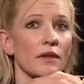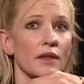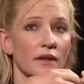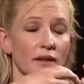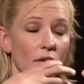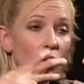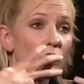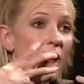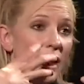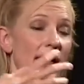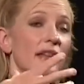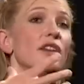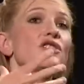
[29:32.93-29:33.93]
that all that
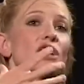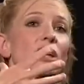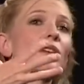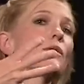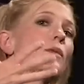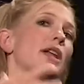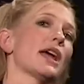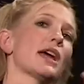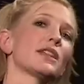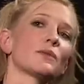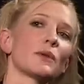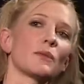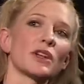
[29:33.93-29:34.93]
energy that one
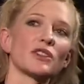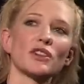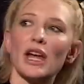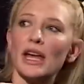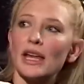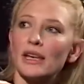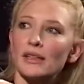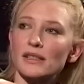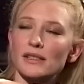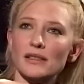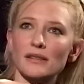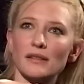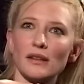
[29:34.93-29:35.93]
has when one trains,